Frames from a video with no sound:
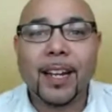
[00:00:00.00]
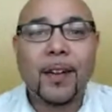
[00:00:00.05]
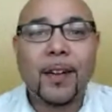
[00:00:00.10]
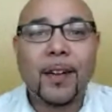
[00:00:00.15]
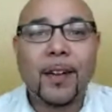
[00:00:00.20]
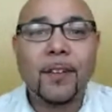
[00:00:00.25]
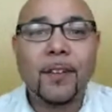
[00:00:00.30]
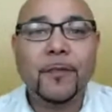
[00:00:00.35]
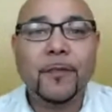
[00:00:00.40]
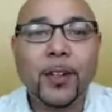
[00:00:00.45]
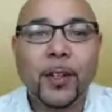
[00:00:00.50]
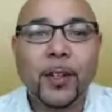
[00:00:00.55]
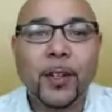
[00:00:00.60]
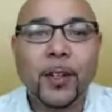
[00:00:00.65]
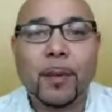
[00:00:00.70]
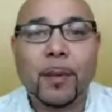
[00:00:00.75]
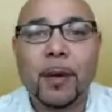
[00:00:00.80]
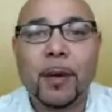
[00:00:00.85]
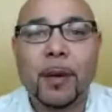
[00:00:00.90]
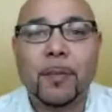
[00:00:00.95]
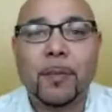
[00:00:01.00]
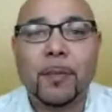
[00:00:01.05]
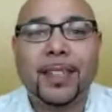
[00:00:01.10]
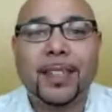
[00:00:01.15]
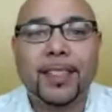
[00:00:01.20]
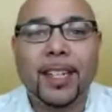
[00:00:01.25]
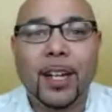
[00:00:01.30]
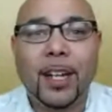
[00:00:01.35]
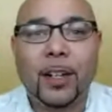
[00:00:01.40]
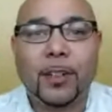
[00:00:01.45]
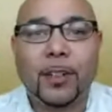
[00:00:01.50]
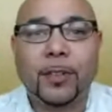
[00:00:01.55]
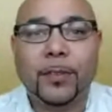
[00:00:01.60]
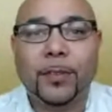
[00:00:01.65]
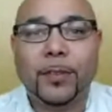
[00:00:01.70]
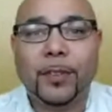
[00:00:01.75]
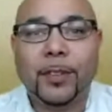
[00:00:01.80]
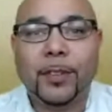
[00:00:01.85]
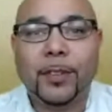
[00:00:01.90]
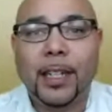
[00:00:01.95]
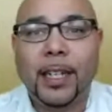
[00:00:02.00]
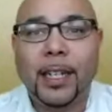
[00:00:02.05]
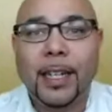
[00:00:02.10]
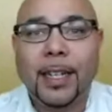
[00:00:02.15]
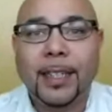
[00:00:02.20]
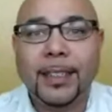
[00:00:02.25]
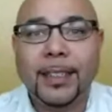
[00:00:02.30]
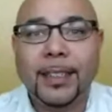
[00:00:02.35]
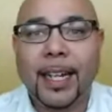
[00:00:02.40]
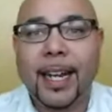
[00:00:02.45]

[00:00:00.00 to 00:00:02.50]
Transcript: then if I feel good about myself,